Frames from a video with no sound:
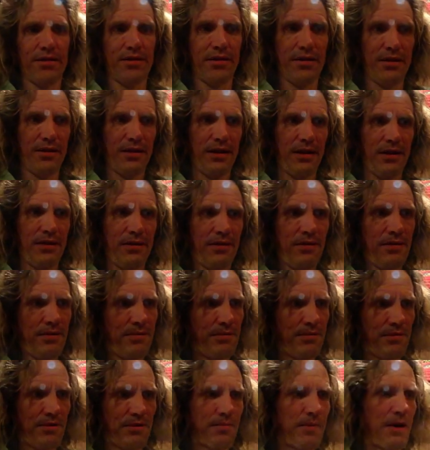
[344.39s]
the
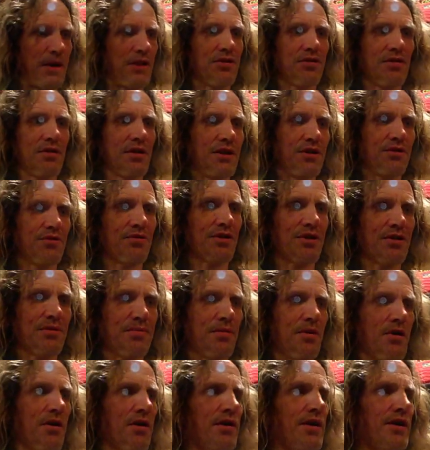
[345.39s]
special interest
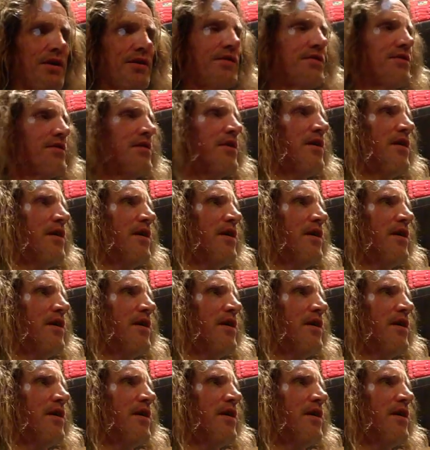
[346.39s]
parties.